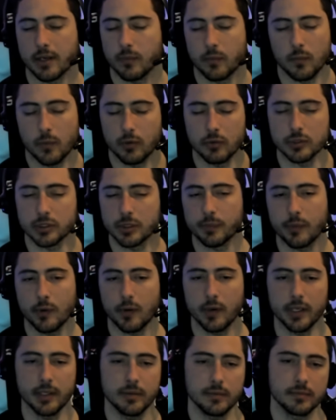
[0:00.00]
what was the
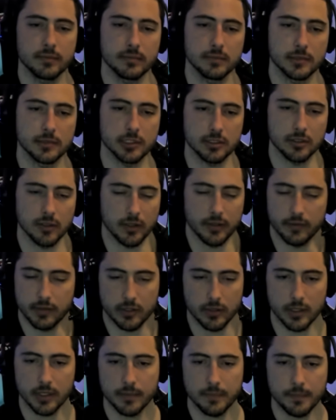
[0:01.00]
point? Just don't even
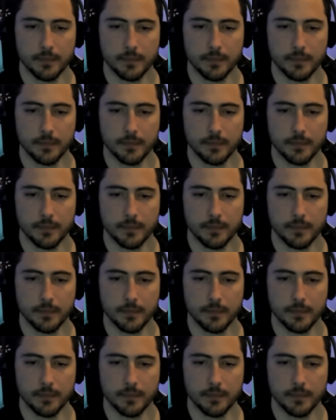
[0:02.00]
do it.